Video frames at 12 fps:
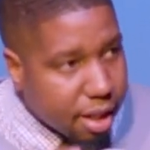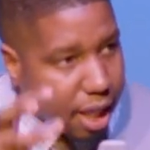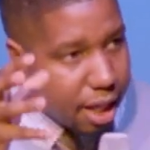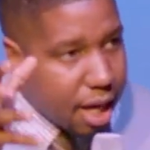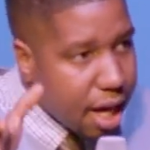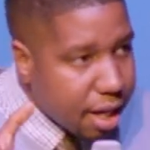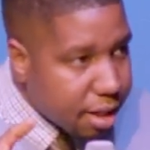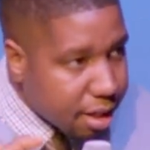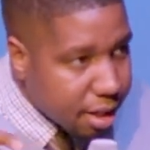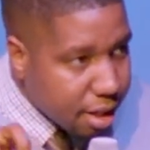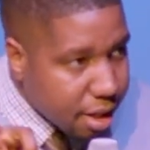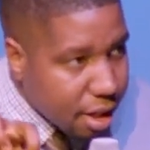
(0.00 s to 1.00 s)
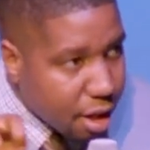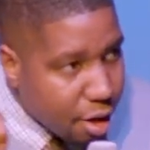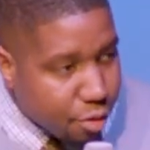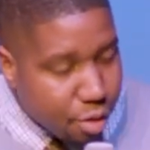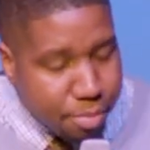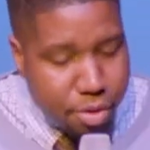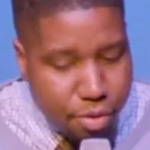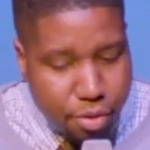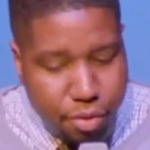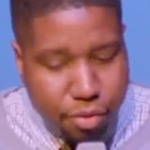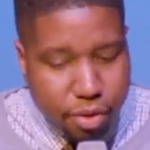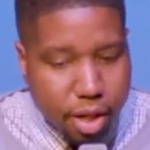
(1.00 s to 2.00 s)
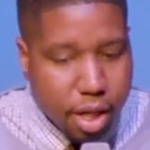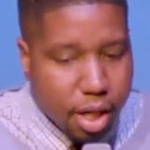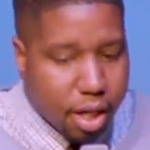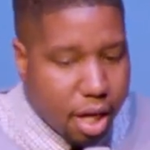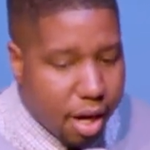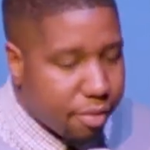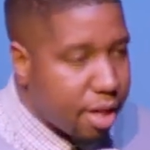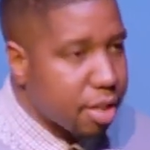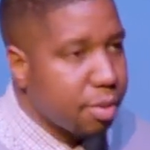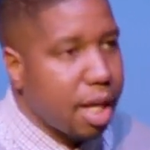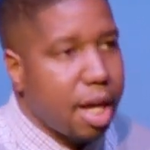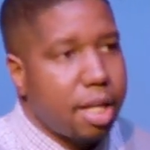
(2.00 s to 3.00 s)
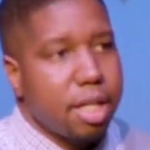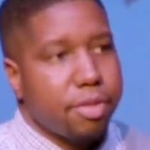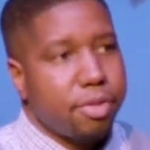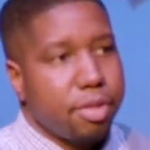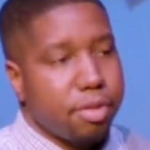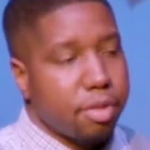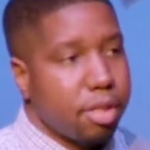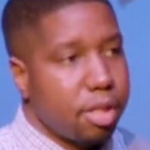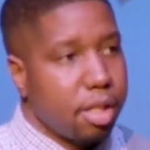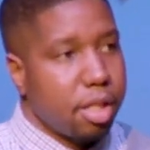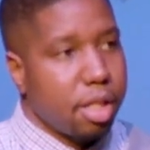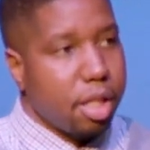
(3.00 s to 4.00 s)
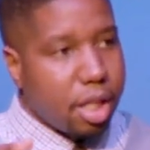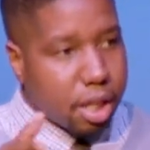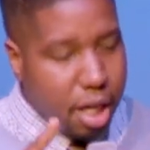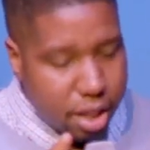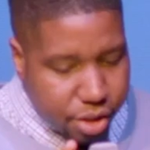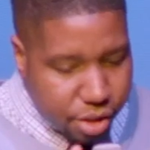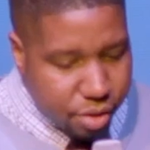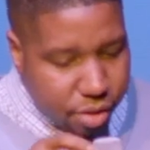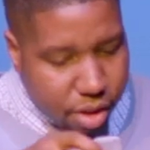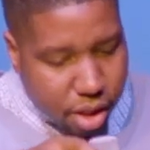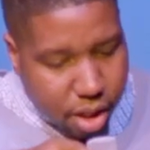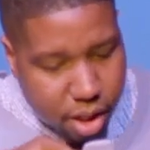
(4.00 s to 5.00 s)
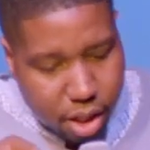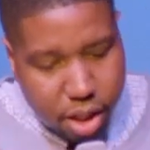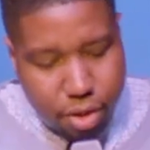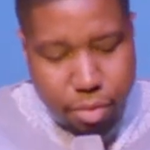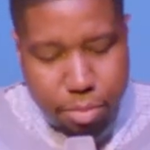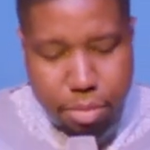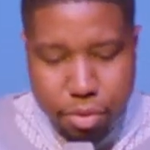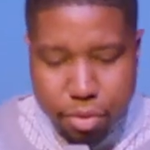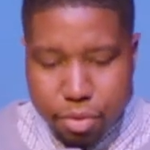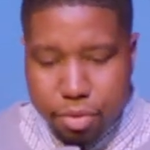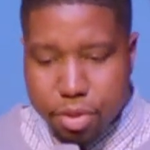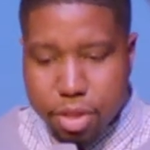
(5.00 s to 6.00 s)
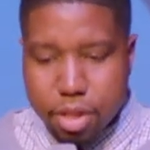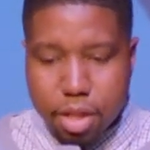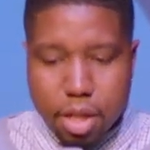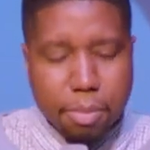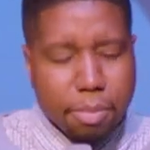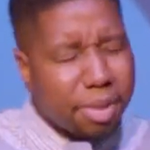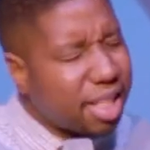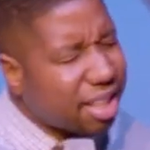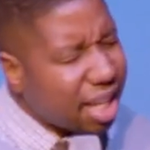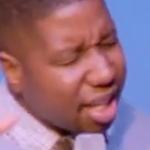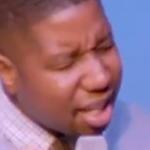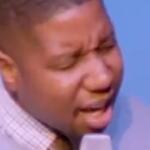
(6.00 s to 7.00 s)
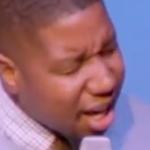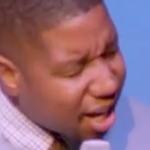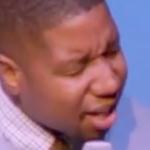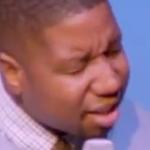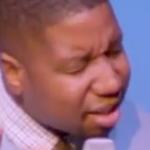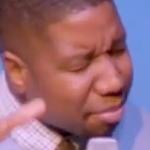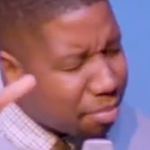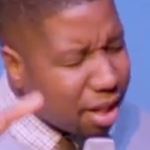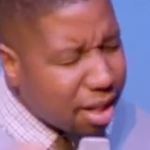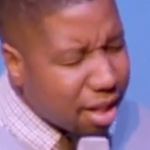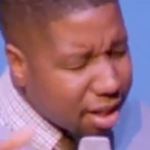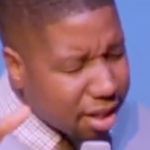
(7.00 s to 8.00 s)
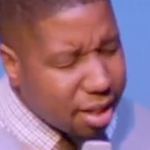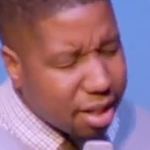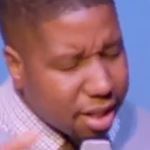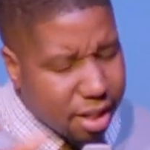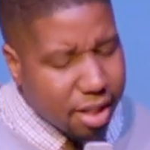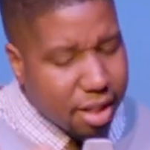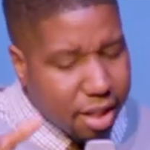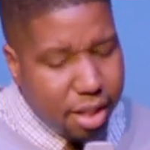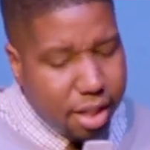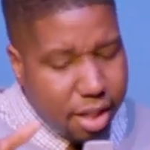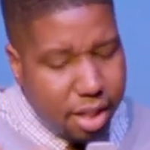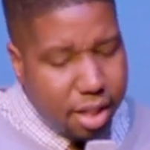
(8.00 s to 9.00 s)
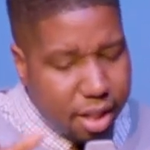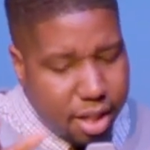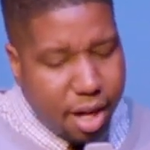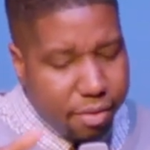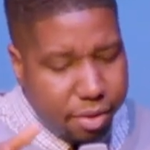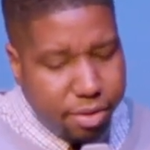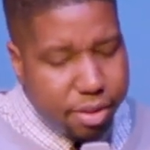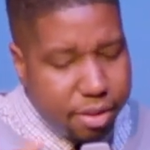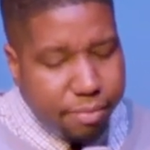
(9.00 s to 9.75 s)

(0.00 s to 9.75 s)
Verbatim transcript: They cut, remove, cover. That's what God does for you. He cuts you, He removes. But then thank God the blood covers.